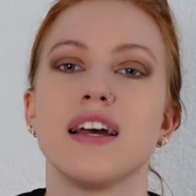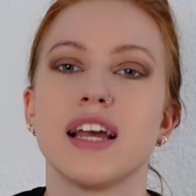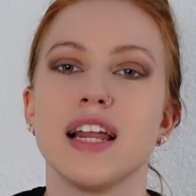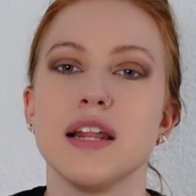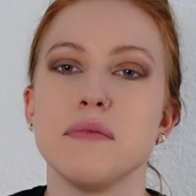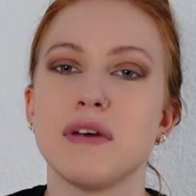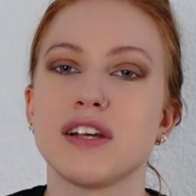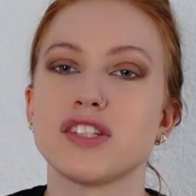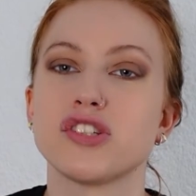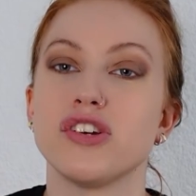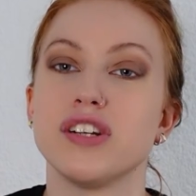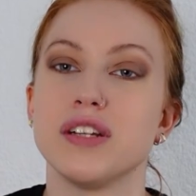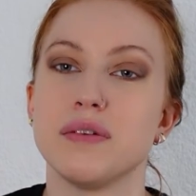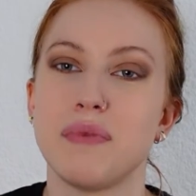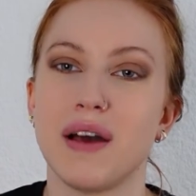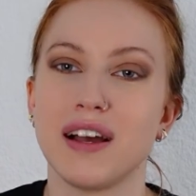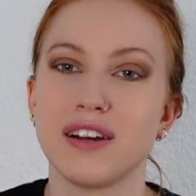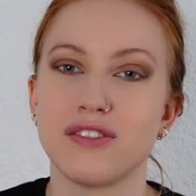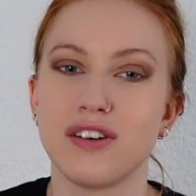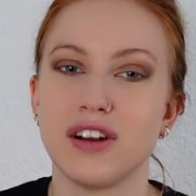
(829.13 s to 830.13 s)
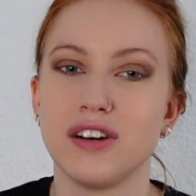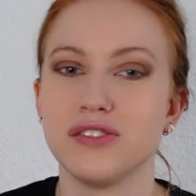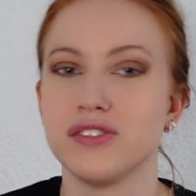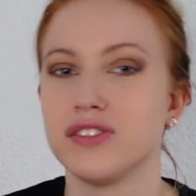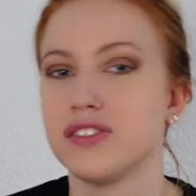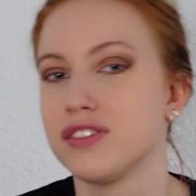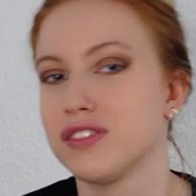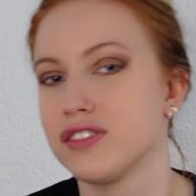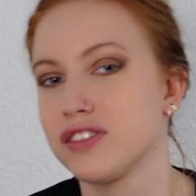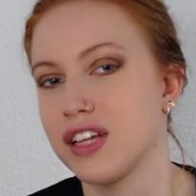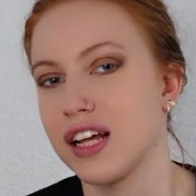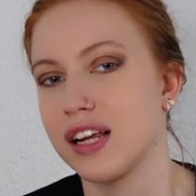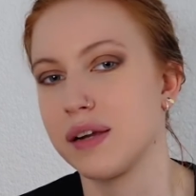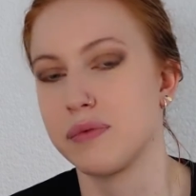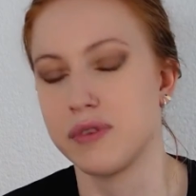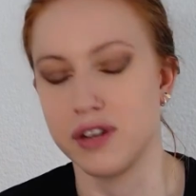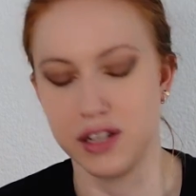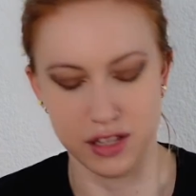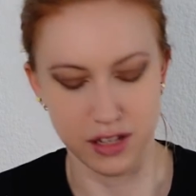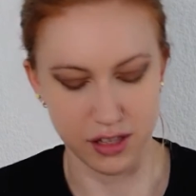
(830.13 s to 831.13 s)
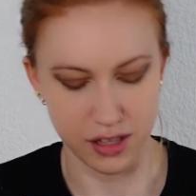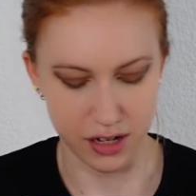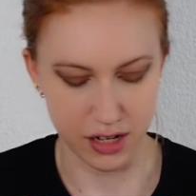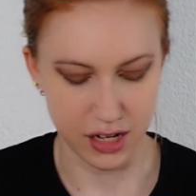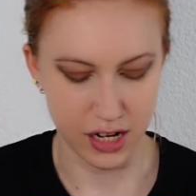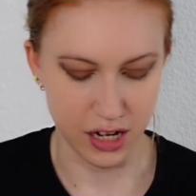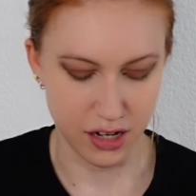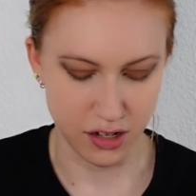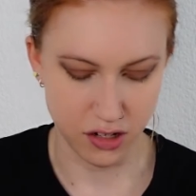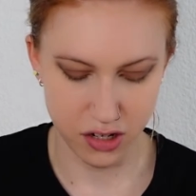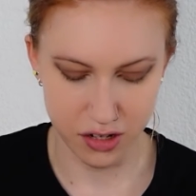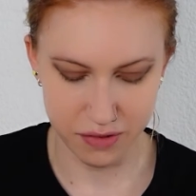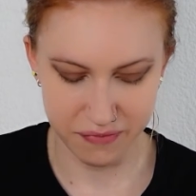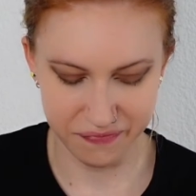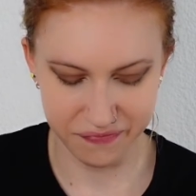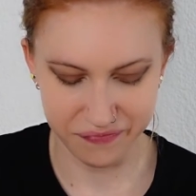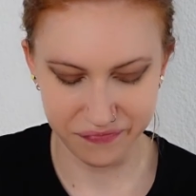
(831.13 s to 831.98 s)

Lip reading: guinea pigs are in the background celebrating their cage.